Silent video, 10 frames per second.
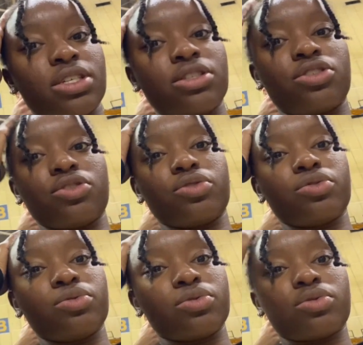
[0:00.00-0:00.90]
in the
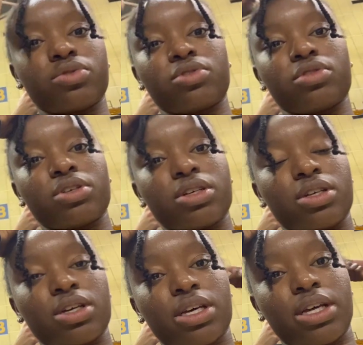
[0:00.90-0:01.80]
two,
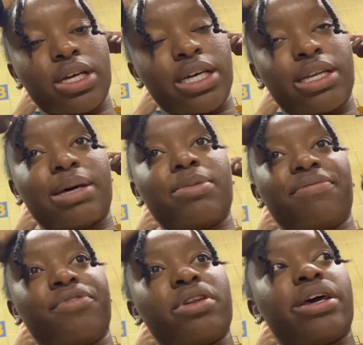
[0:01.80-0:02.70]
and I'm
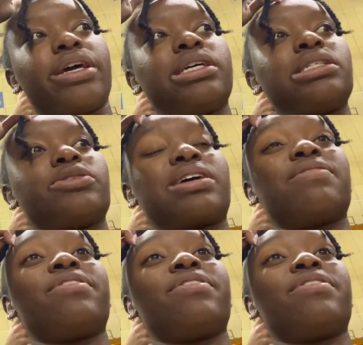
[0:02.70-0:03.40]
done for the day, so I can